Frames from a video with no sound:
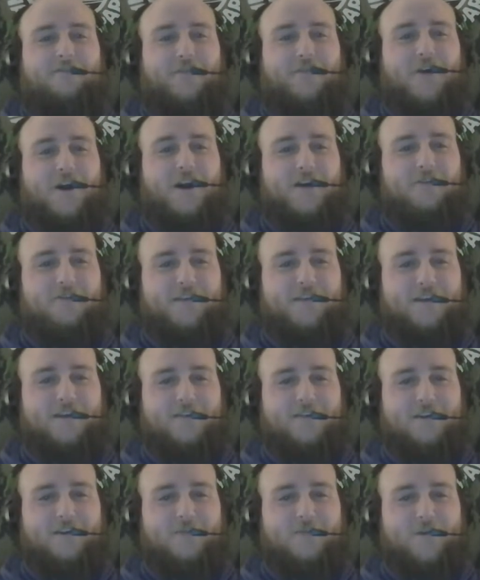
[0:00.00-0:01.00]
of Ohio State,
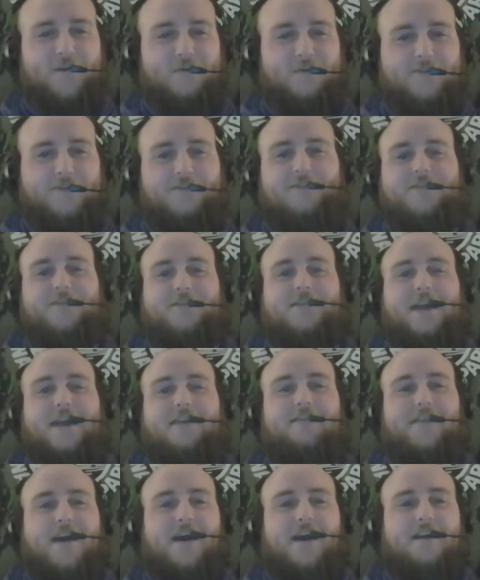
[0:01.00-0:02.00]
are going to be able to
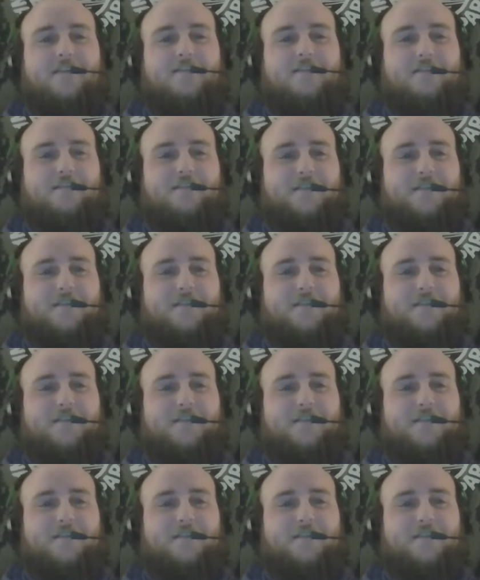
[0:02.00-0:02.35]
sustain that